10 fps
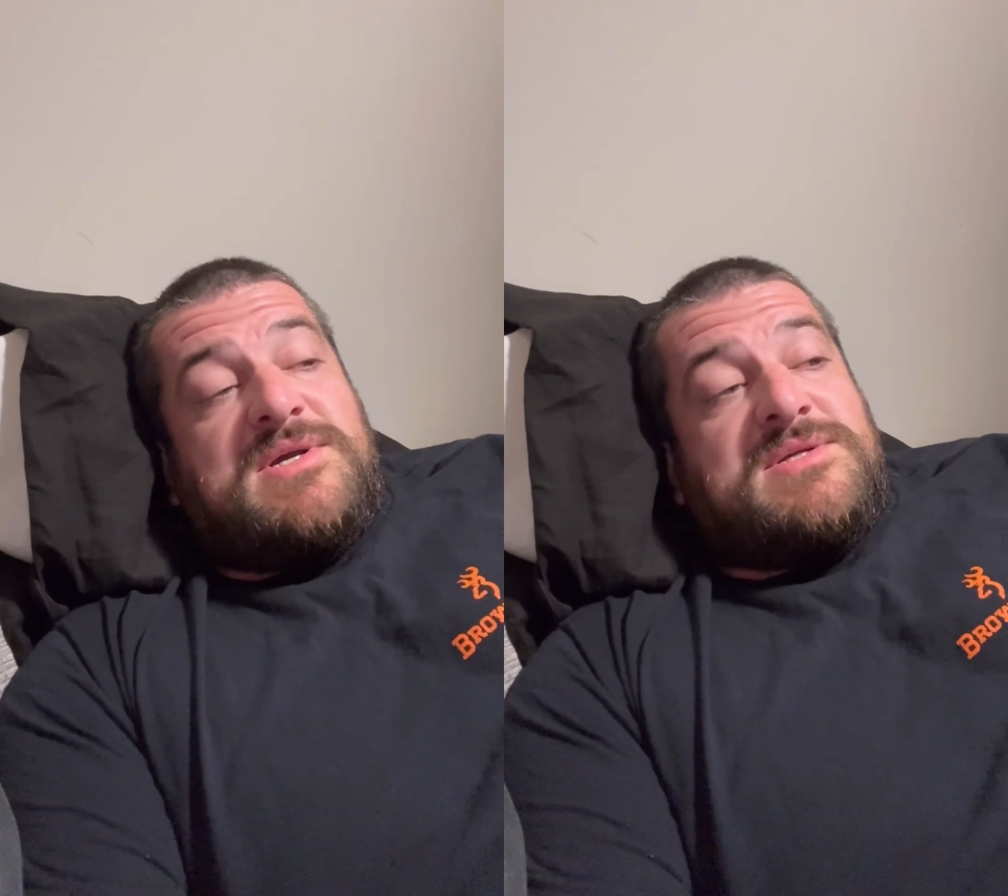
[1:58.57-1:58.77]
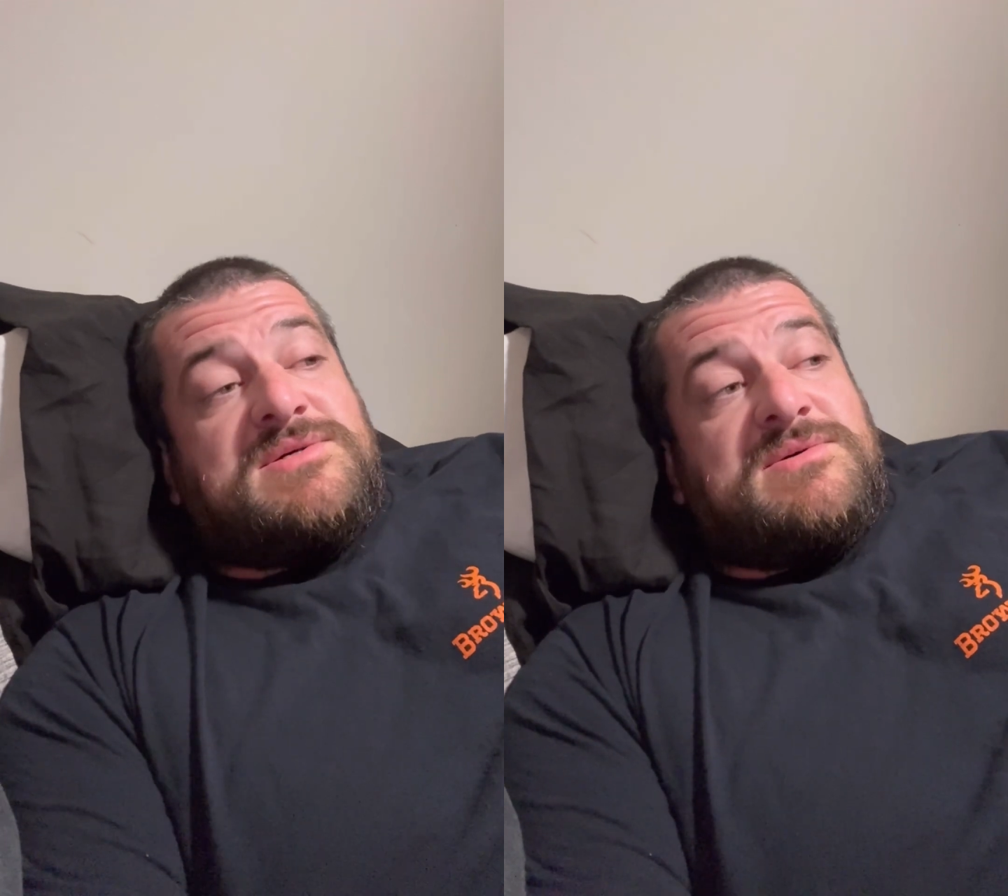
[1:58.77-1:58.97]

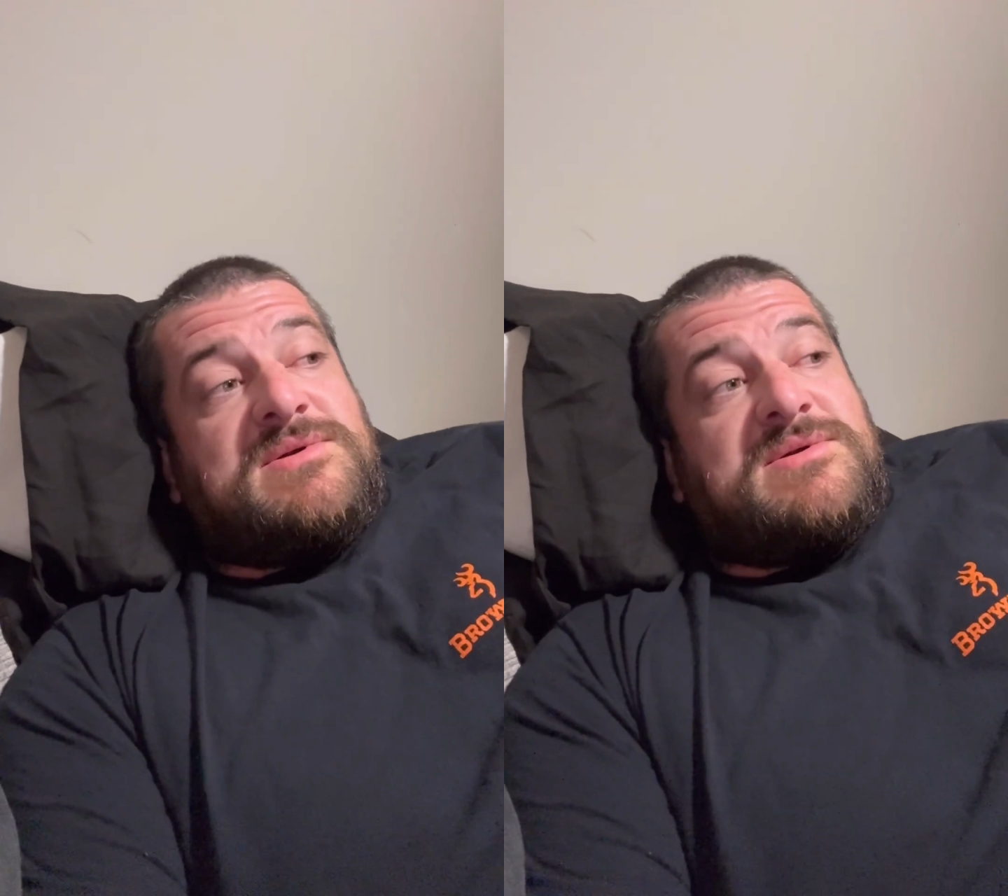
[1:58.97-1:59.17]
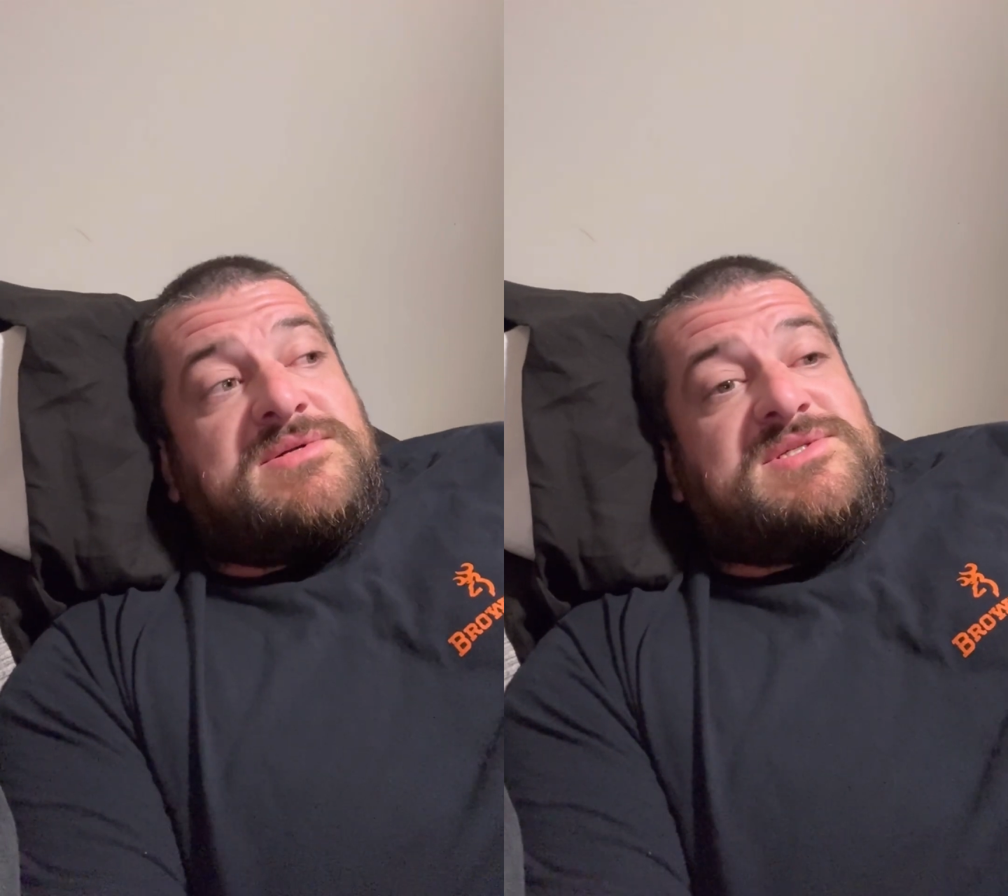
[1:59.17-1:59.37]
and told
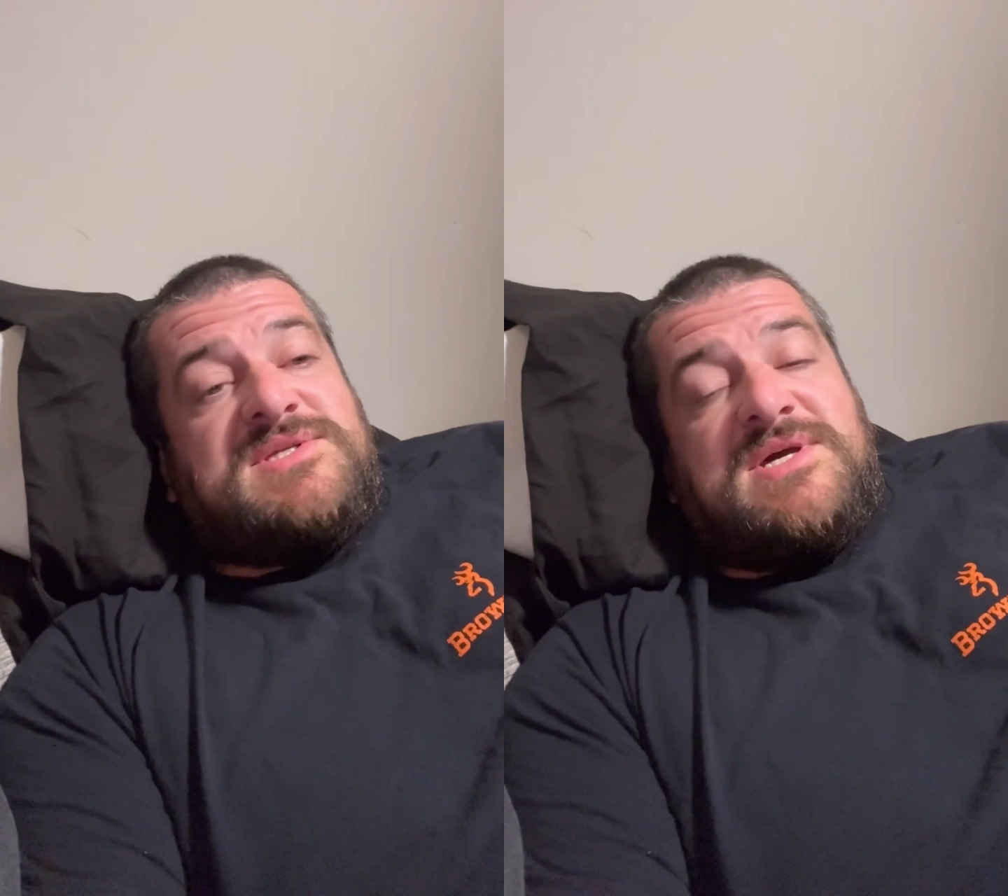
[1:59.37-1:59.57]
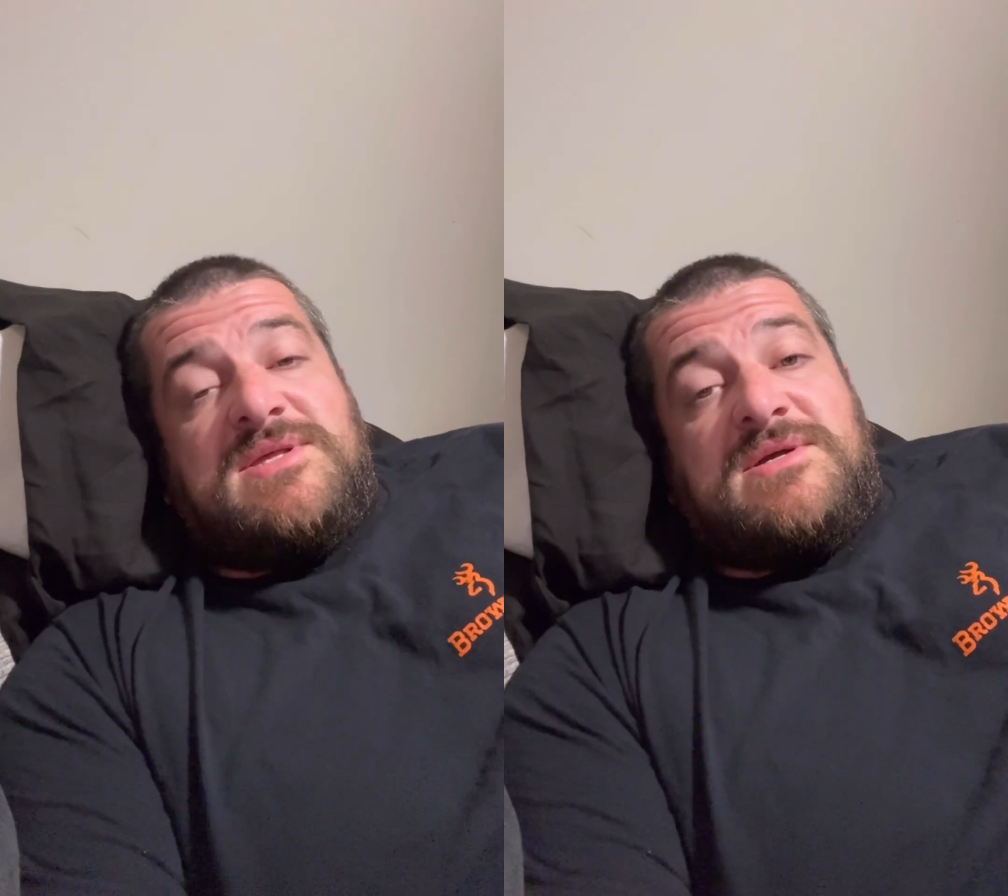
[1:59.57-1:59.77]
her to
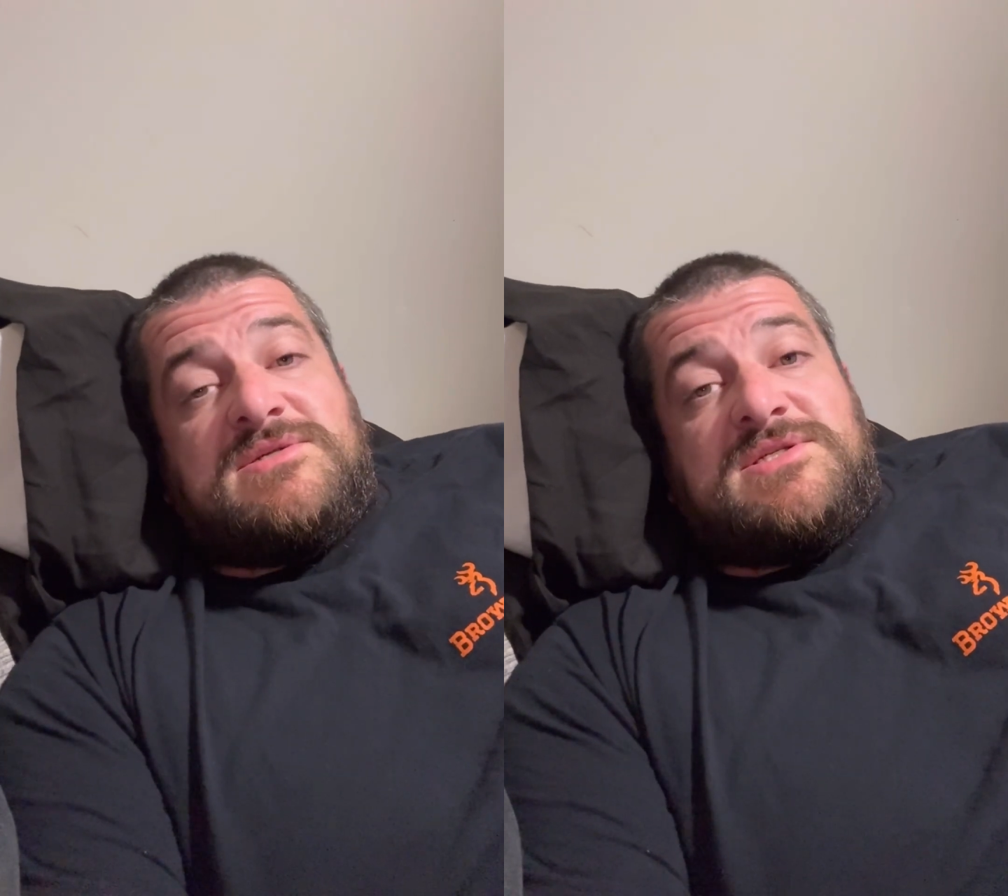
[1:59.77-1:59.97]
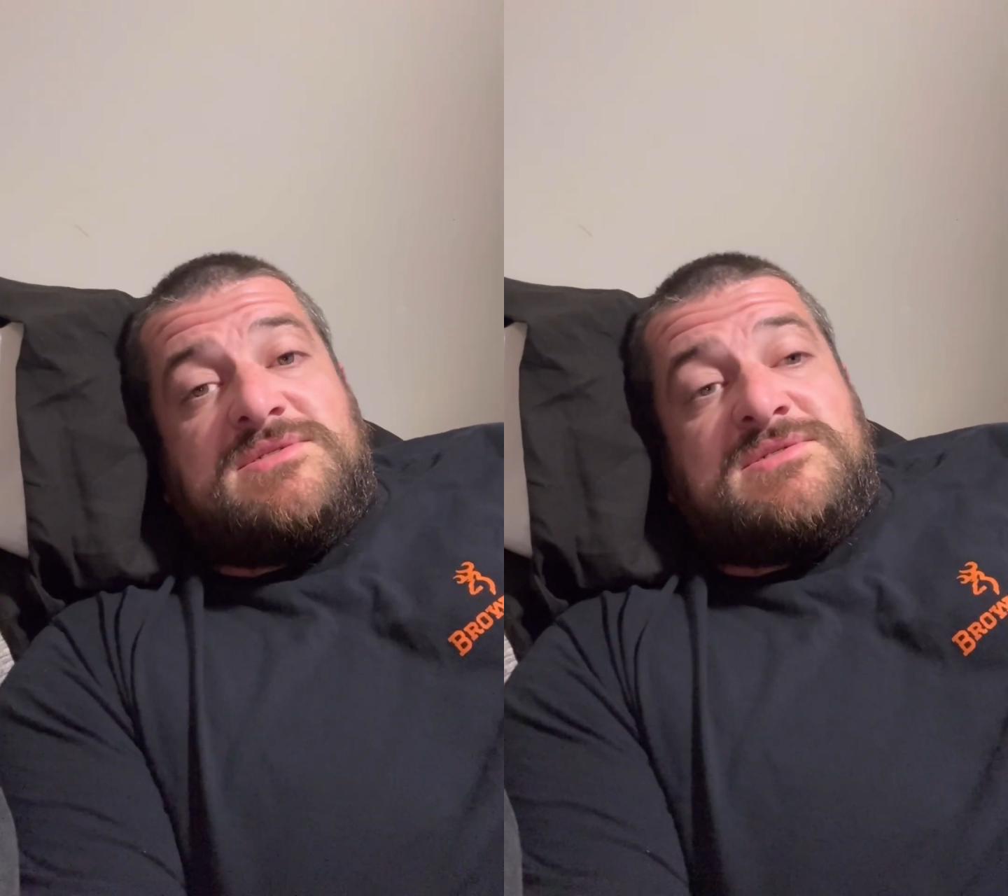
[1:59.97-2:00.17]
stay there